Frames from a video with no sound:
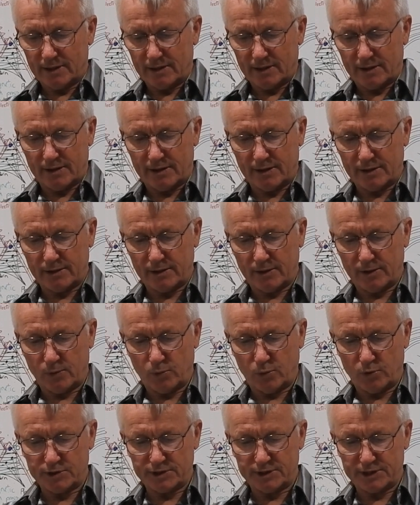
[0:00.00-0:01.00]
Thither
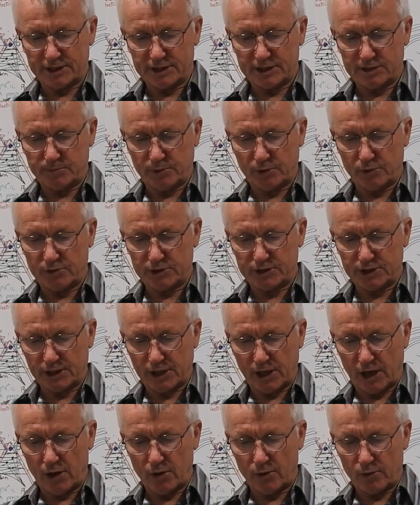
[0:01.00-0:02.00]
was their spirit to
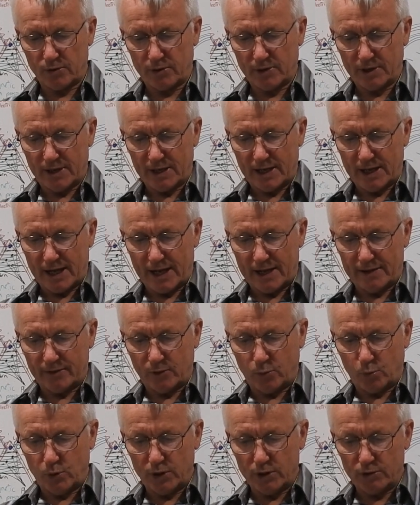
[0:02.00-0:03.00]
go, and the
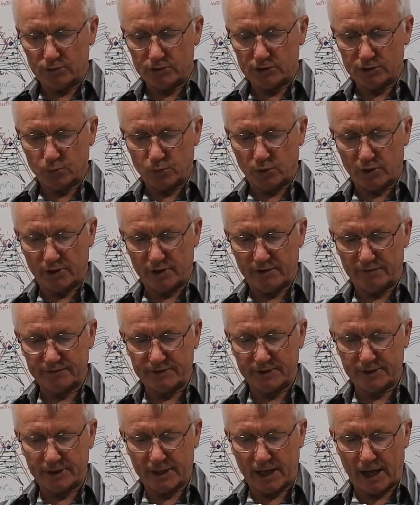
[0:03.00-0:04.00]
wheels were
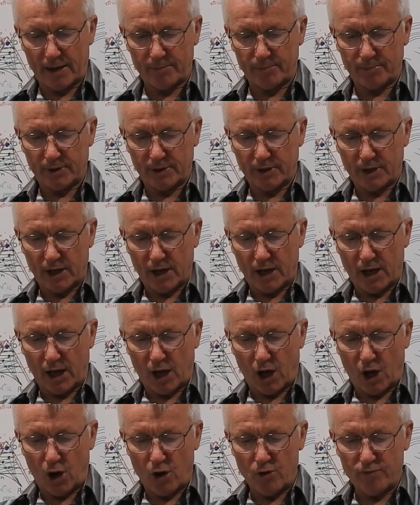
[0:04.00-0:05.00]
lifted up
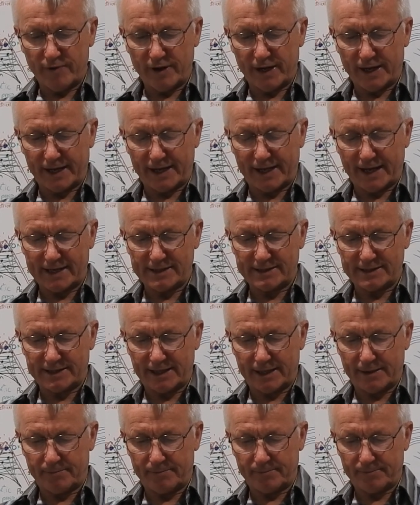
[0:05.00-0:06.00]
over against
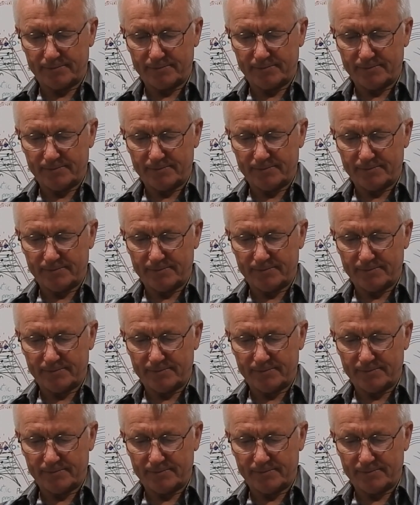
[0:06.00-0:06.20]
them.